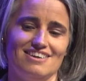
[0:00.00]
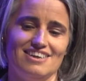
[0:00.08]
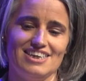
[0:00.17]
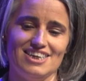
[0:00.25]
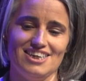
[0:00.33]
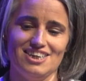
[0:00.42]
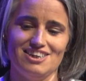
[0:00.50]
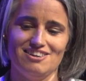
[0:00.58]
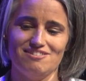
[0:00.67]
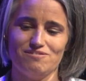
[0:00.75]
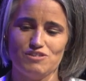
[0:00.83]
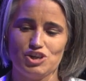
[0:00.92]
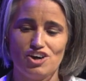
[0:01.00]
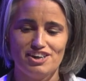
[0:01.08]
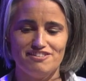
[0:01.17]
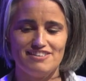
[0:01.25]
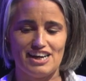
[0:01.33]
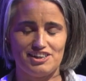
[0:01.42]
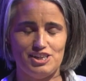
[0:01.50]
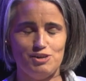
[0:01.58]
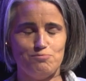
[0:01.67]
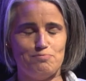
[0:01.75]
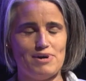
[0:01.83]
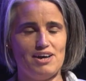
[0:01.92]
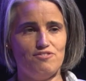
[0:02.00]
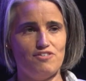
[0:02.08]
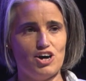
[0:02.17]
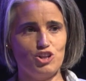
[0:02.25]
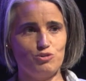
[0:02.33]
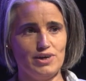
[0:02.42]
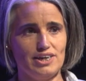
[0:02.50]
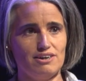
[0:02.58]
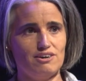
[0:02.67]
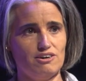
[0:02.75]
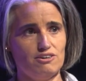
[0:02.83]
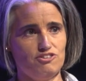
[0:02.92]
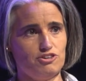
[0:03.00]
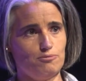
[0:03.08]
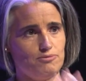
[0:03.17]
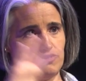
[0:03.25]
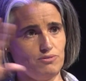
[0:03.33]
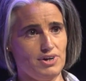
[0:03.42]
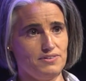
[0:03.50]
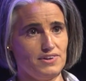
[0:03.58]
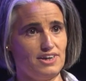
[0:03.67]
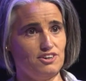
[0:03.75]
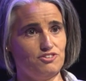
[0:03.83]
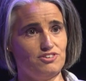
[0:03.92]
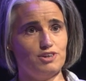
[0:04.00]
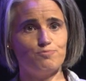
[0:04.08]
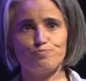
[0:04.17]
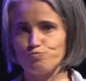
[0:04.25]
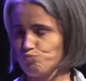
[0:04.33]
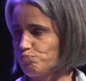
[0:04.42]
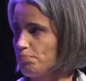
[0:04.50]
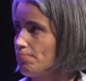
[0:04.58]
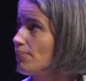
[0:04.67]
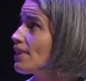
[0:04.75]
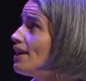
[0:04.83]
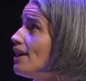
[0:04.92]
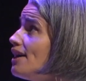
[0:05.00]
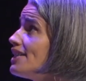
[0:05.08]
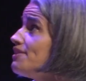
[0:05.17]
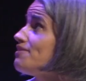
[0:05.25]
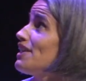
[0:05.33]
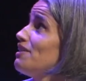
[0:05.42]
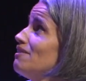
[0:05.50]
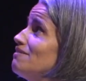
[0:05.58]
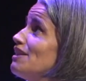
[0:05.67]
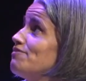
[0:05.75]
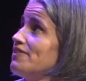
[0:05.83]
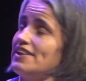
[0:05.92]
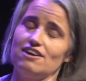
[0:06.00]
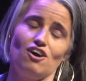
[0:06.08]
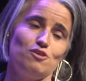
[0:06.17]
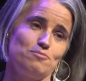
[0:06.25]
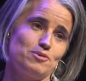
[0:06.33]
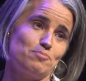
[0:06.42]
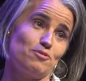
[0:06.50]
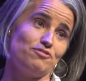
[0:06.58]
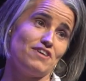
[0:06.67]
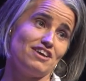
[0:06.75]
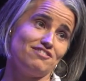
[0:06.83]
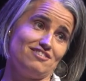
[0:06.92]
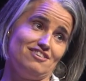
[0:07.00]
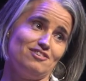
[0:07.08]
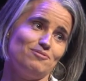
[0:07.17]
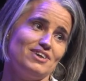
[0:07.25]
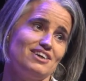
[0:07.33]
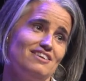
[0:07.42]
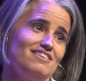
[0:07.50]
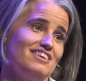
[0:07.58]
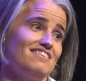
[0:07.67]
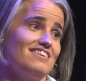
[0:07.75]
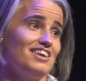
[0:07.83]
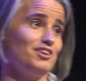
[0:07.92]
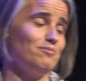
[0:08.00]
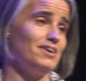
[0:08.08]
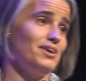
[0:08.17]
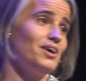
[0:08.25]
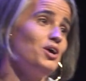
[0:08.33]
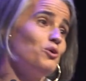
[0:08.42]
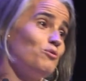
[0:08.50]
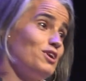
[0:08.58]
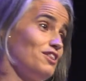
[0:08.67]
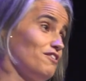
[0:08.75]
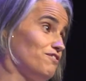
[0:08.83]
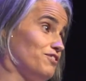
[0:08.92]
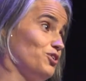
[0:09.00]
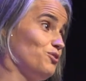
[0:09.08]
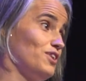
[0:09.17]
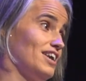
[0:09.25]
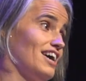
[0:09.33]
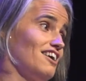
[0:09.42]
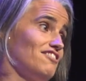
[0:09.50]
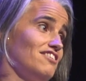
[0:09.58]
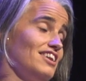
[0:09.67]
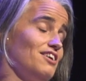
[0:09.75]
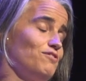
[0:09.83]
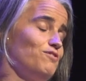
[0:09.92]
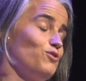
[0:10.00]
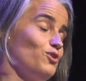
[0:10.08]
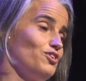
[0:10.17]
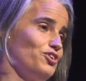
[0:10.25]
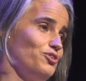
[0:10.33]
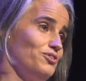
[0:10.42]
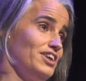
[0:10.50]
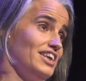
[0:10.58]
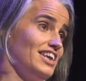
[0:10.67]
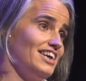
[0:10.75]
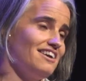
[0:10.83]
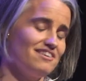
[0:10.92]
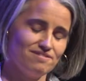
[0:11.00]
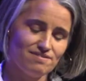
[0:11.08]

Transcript: He got his technique by following card sharps around the country. They lovingly call him the professor because he's said to be one of the few that actually fooled Houdini.